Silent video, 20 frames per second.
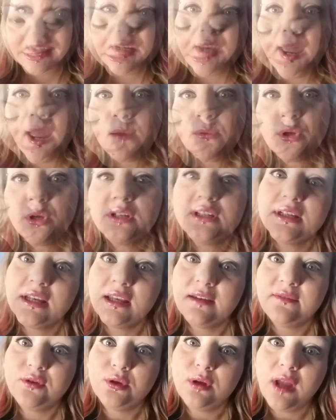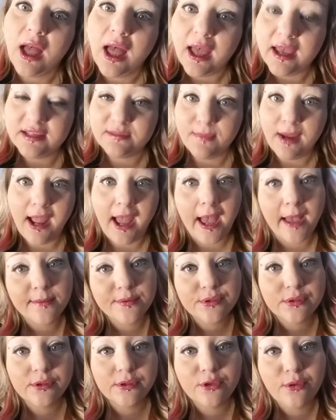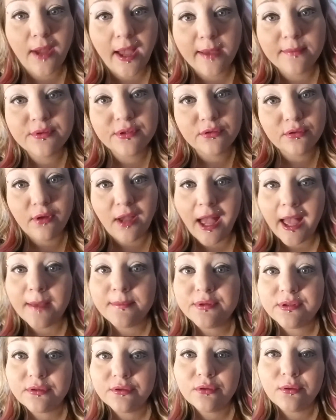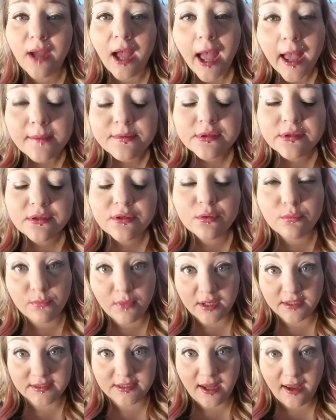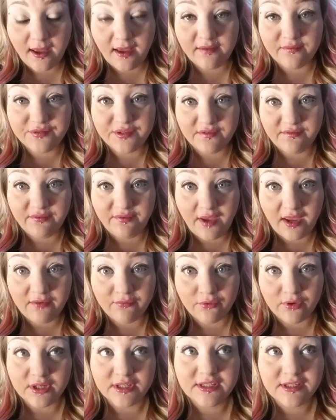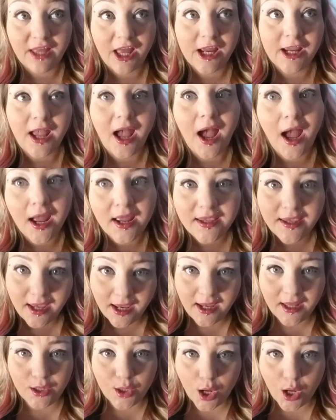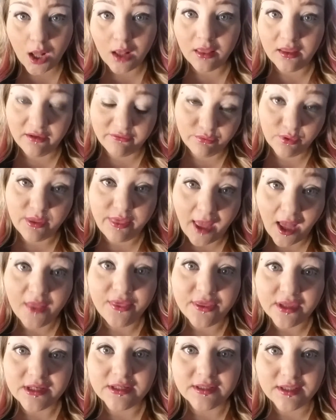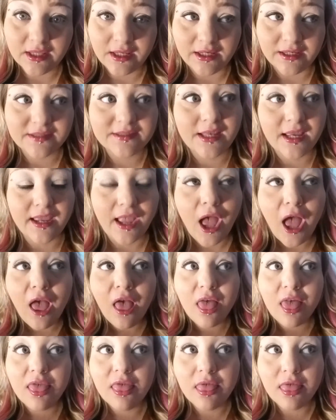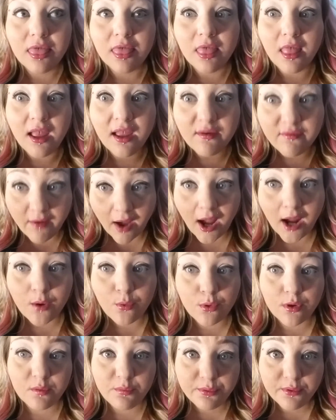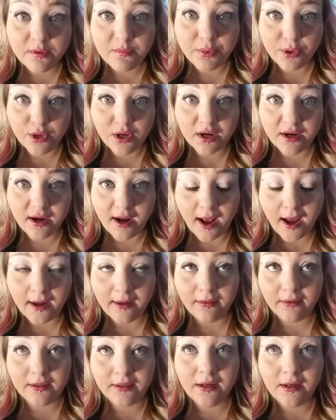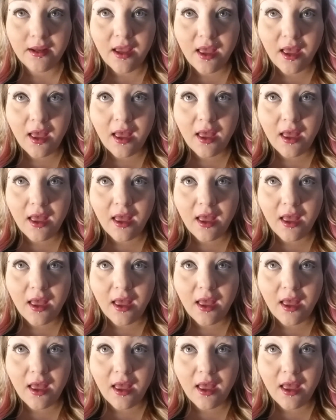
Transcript: Today I'm going to give you guys my absolute, absolute, absolute, absolute must-haves and favorites. Like, I cannot live without these things. Like, if I were to be put on an island,